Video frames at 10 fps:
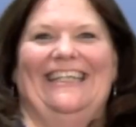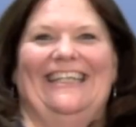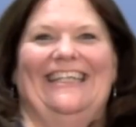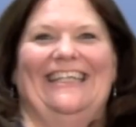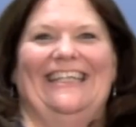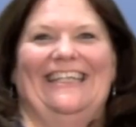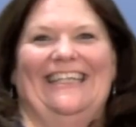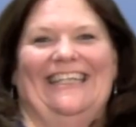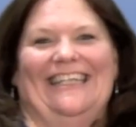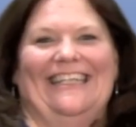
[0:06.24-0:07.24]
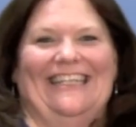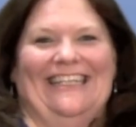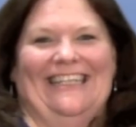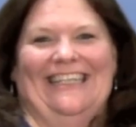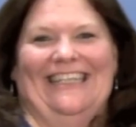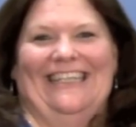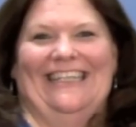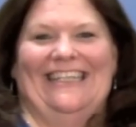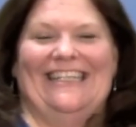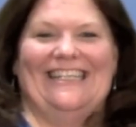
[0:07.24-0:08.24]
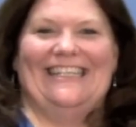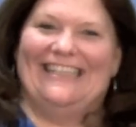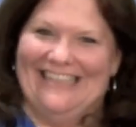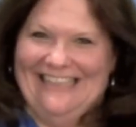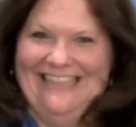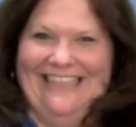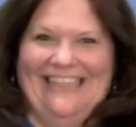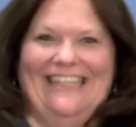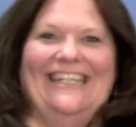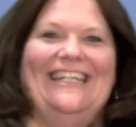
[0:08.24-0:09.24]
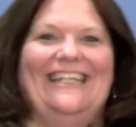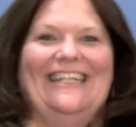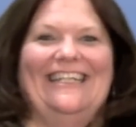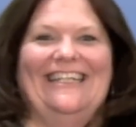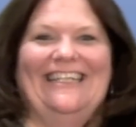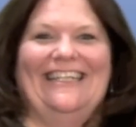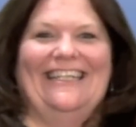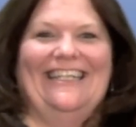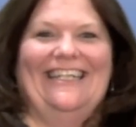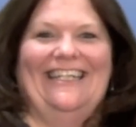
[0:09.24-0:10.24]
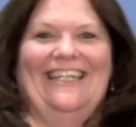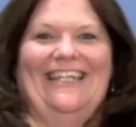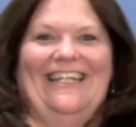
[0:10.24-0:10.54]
[no speech]